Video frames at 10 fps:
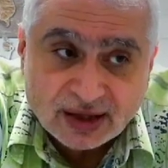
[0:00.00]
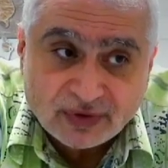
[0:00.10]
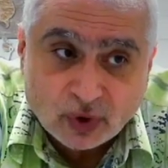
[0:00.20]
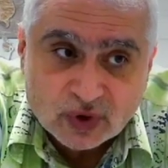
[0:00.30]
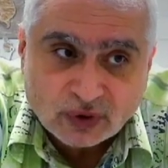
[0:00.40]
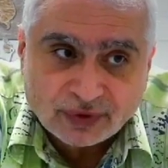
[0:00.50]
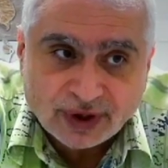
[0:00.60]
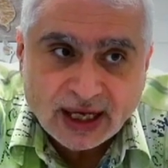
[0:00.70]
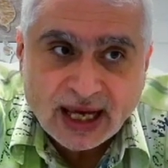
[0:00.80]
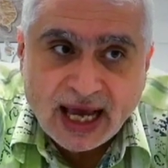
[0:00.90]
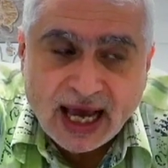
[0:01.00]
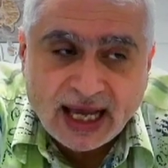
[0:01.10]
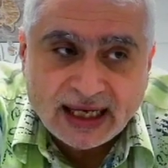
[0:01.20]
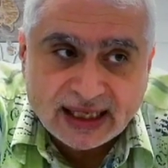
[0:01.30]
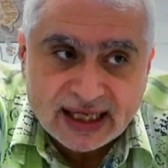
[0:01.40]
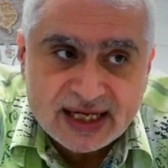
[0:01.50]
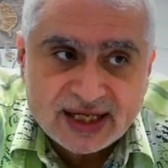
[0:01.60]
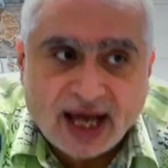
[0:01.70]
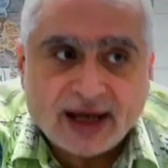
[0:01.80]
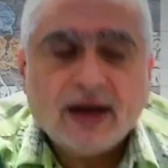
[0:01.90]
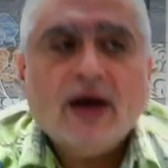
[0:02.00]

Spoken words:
and Indian also